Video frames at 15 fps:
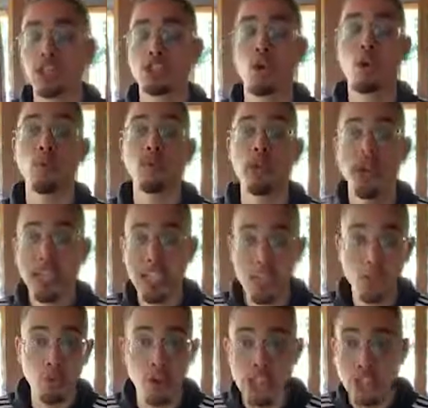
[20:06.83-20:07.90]
So there
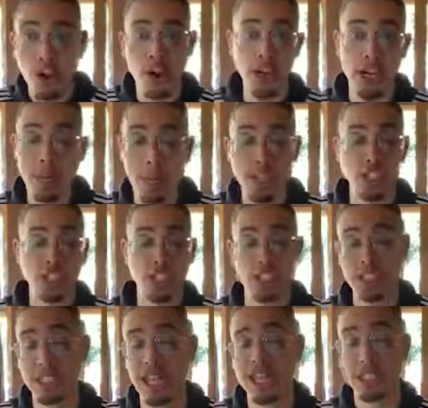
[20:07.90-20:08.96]
is recurring commission,
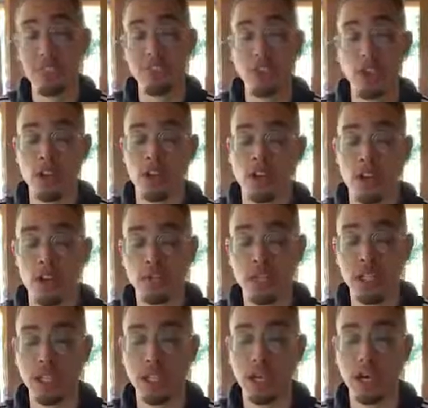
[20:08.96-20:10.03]
just like ClickFunnels with
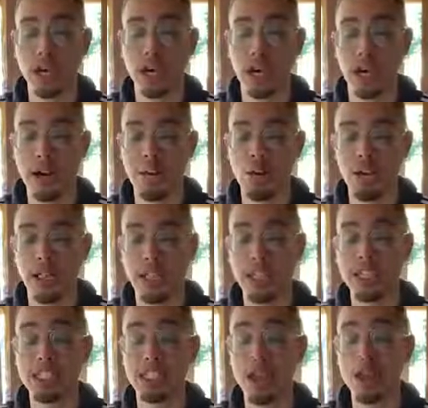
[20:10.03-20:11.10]
the, uh, with the
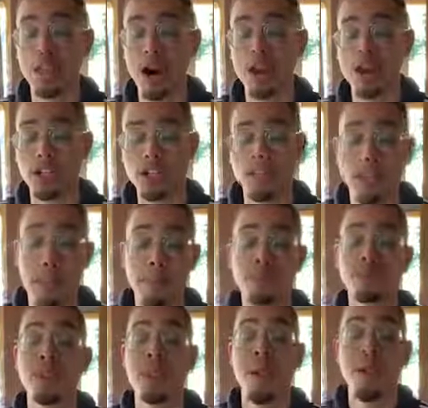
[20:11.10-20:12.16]
Legendary Marketers Club,